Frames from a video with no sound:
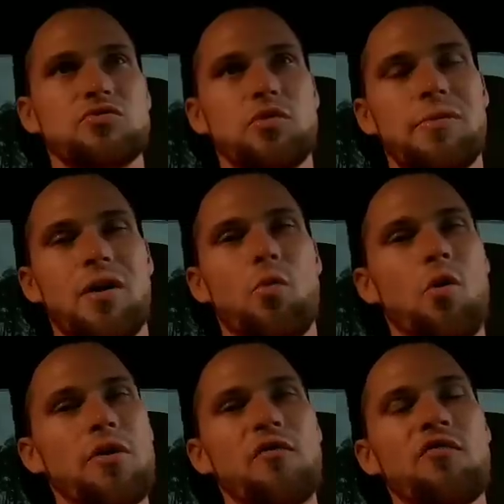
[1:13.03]
to about
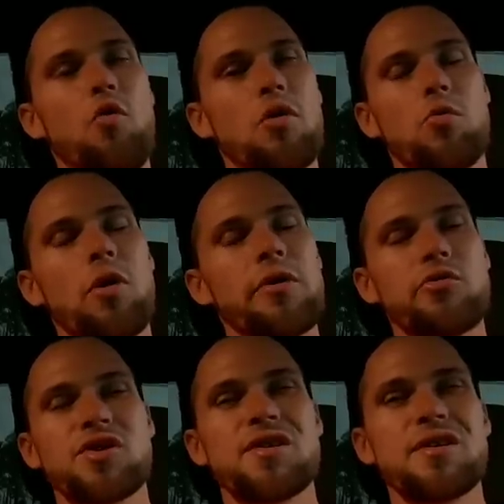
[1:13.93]
104,
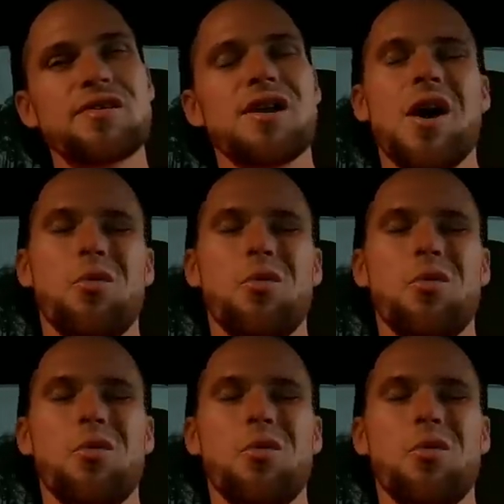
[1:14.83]
106,